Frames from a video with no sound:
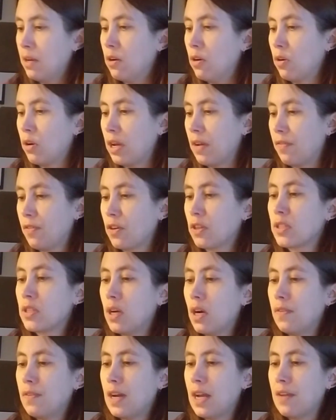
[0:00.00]
Okay, first
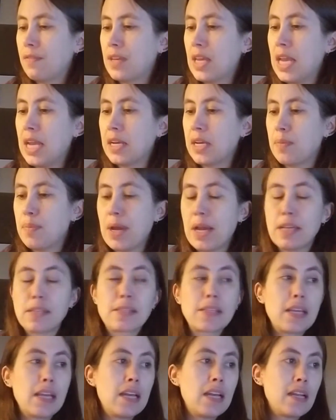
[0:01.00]
off, I have Candy
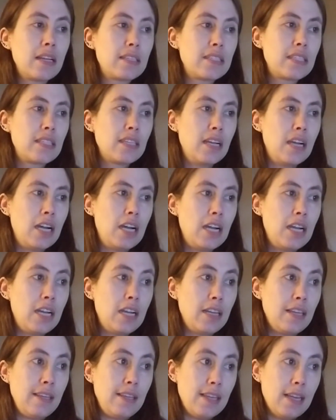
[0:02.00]
Basket.
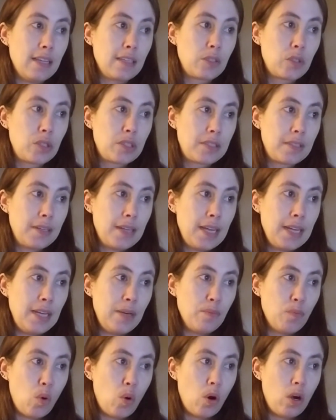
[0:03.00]
Yes, I
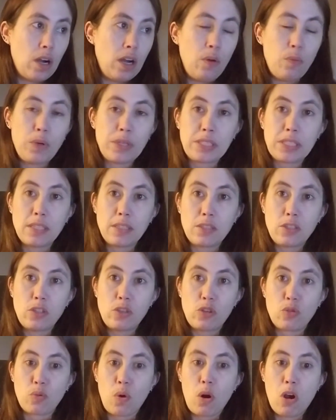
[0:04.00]
need more. It wasn't as
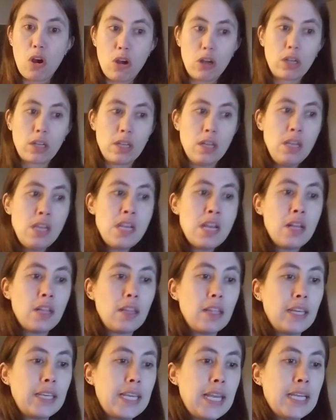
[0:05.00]
strong,
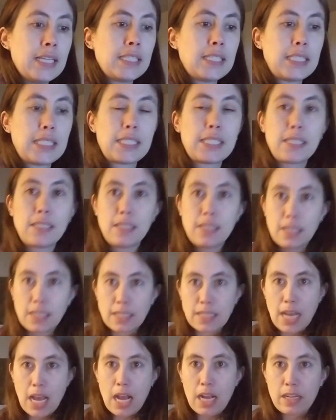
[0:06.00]
like, as
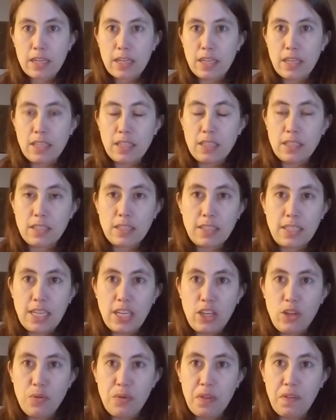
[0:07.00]
knock,
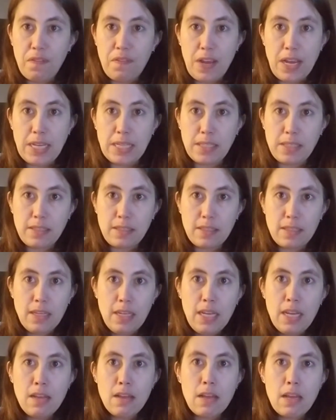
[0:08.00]
kick you in the face
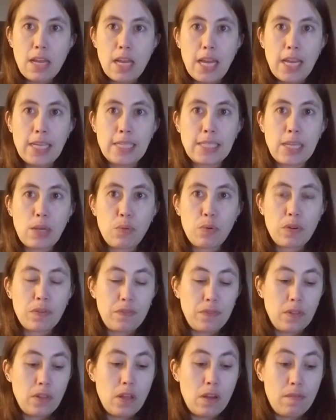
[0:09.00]
as I would
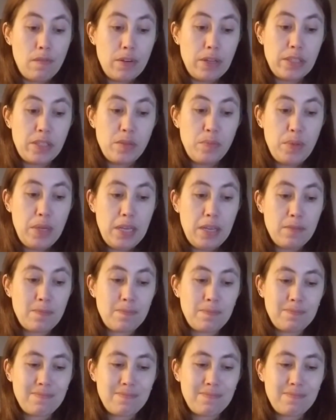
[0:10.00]
have loved it to be.